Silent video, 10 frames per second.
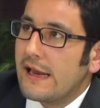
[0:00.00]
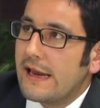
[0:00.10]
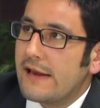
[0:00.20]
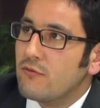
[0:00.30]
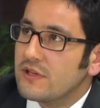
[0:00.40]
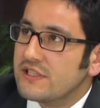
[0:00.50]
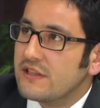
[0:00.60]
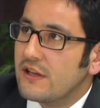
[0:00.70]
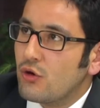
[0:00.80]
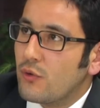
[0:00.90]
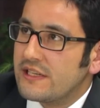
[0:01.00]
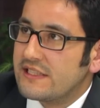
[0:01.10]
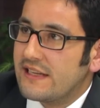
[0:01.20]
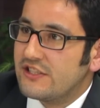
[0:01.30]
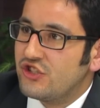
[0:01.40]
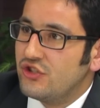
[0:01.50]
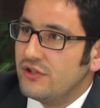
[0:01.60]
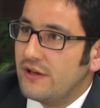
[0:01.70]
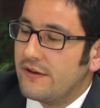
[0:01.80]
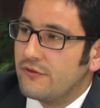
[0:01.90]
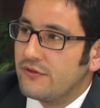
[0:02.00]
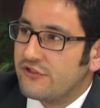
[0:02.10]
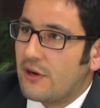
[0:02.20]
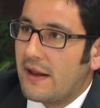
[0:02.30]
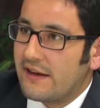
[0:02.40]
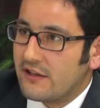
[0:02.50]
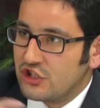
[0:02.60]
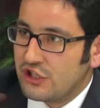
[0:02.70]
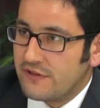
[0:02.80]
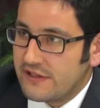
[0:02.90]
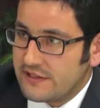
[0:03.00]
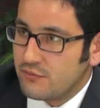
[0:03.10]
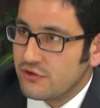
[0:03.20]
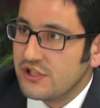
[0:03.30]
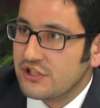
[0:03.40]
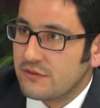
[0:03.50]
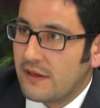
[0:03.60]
it wasn't the U.S. that dramatically shifted its position,